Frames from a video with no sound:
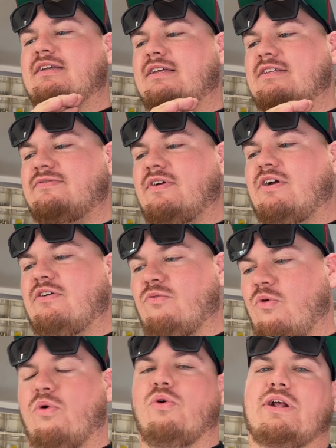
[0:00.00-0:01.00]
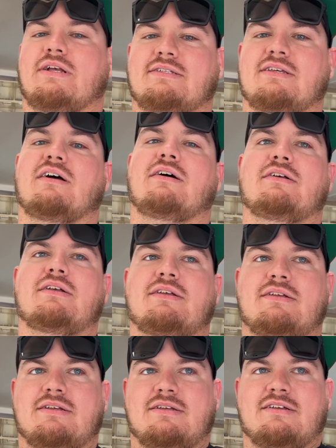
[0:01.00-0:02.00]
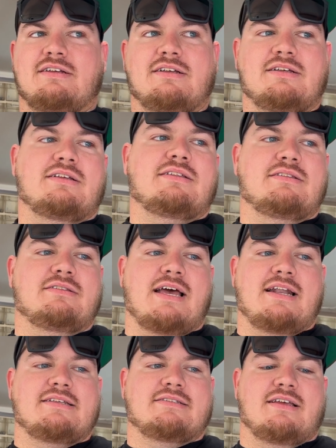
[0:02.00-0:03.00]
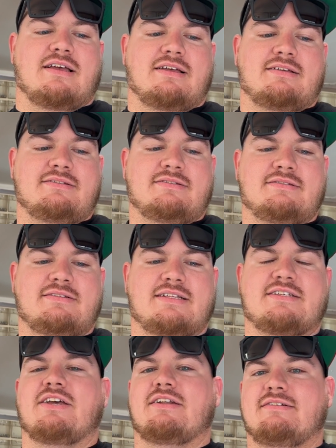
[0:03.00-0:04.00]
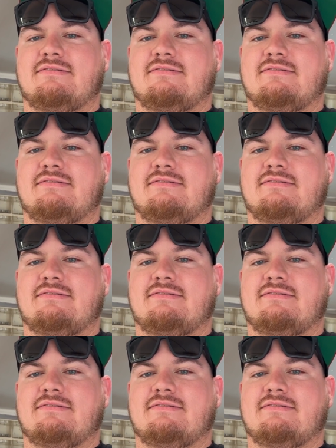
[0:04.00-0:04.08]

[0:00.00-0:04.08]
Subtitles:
It's very rewarding. So that is that's good.